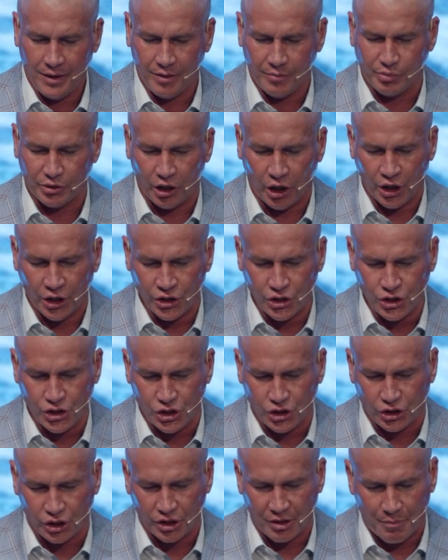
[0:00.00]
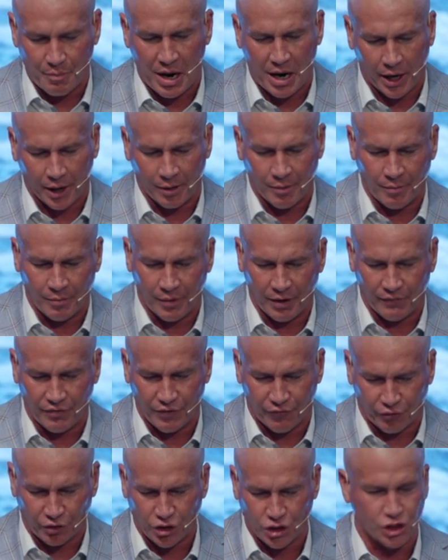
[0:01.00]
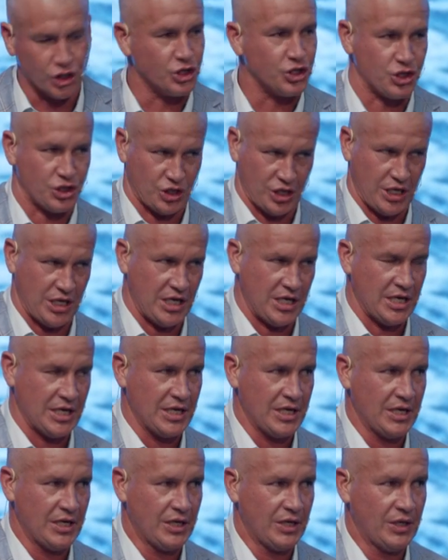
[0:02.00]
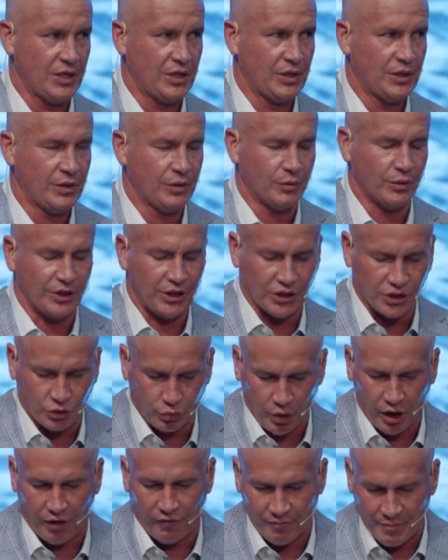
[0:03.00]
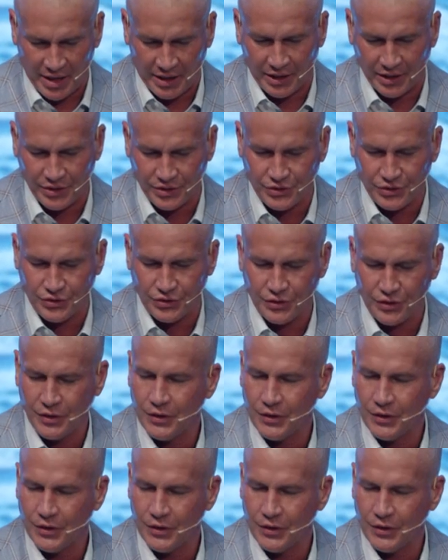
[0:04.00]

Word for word: plunged to the bottom of the frigid sea within 12 minutes.